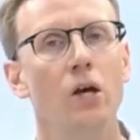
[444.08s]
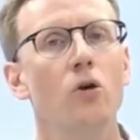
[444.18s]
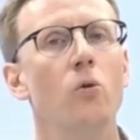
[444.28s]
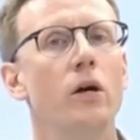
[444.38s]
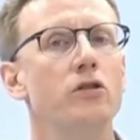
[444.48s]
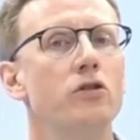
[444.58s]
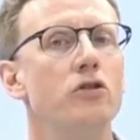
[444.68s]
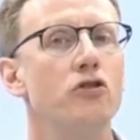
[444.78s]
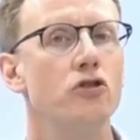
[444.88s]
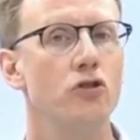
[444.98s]

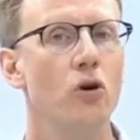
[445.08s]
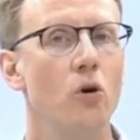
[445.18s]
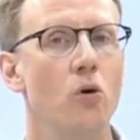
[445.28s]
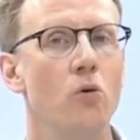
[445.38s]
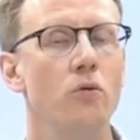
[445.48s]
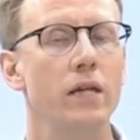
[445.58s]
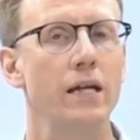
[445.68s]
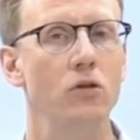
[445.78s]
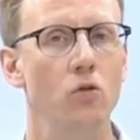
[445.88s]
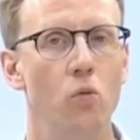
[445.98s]
Questions show
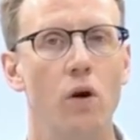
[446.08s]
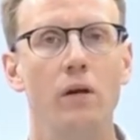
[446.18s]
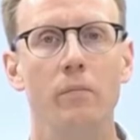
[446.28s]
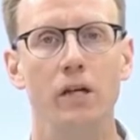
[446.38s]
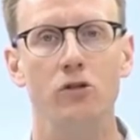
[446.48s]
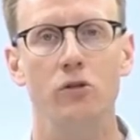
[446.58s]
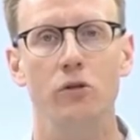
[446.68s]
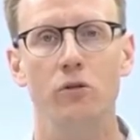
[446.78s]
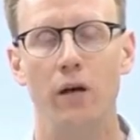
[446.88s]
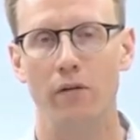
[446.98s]
that you want to make sure
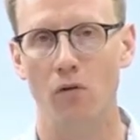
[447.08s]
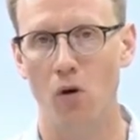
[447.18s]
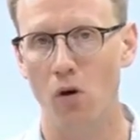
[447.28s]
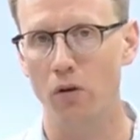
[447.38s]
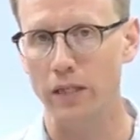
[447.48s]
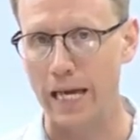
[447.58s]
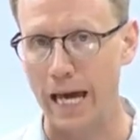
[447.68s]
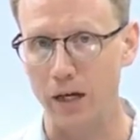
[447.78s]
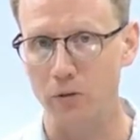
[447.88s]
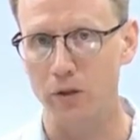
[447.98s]
you have all the
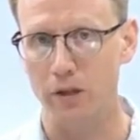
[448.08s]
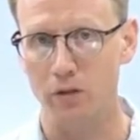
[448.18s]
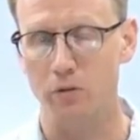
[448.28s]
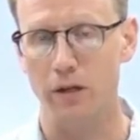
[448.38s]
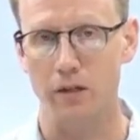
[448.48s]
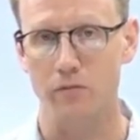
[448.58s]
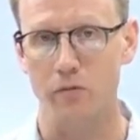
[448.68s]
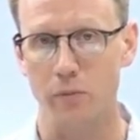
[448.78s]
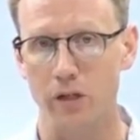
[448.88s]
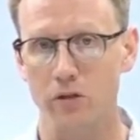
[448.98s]
accurate and correct
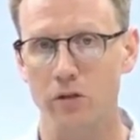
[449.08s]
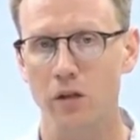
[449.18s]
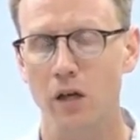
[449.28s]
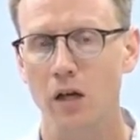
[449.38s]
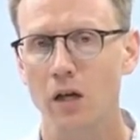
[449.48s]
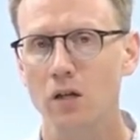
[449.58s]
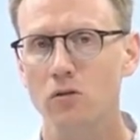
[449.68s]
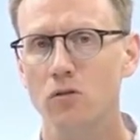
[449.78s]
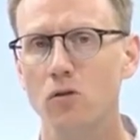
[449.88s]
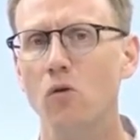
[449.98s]
information.
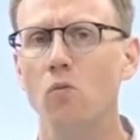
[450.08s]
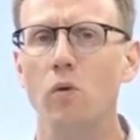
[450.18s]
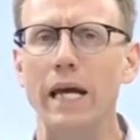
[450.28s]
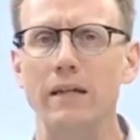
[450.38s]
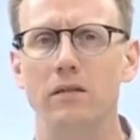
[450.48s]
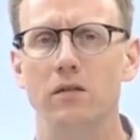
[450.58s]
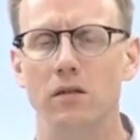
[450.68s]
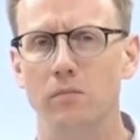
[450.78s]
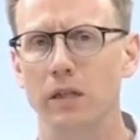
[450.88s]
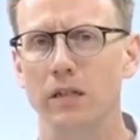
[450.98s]
So don't wait till
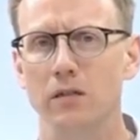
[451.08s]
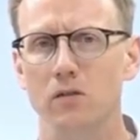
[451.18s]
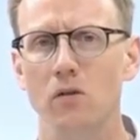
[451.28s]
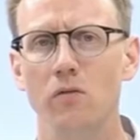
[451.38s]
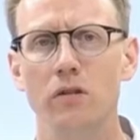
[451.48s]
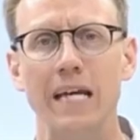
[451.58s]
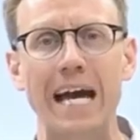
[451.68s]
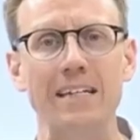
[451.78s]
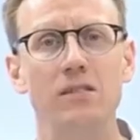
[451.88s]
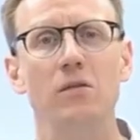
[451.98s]
the meeting is over to
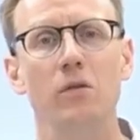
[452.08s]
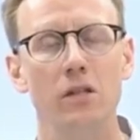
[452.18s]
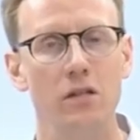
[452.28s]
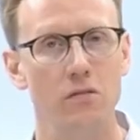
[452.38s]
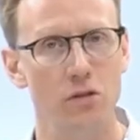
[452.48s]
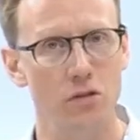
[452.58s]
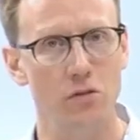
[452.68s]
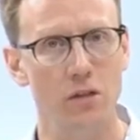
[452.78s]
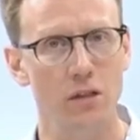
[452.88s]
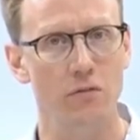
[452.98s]
ask someone
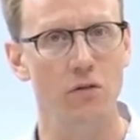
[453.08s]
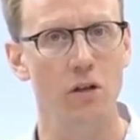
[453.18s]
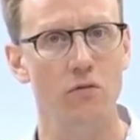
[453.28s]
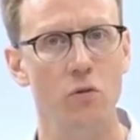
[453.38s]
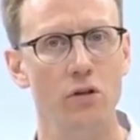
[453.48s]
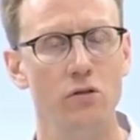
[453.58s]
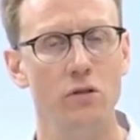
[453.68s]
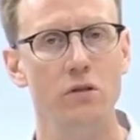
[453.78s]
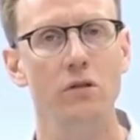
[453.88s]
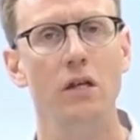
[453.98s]
individually if you have
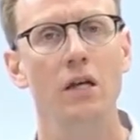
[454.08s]
questions.